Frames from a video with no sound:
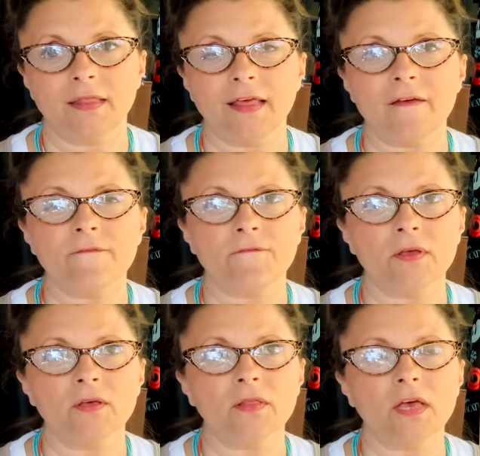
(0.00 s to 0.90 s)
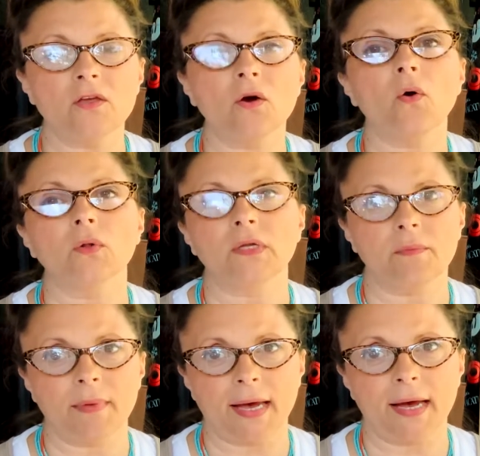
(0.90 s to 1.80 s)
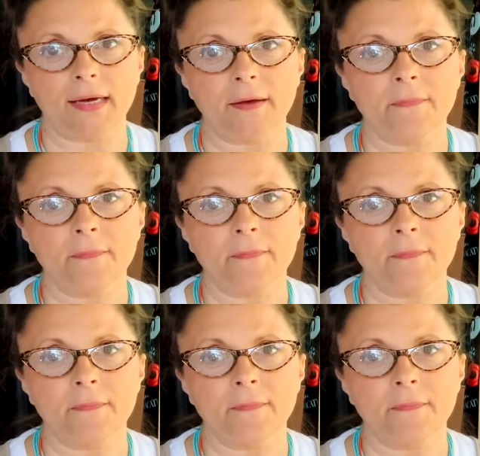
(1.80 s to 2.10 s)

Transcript: They feel that you're holding back.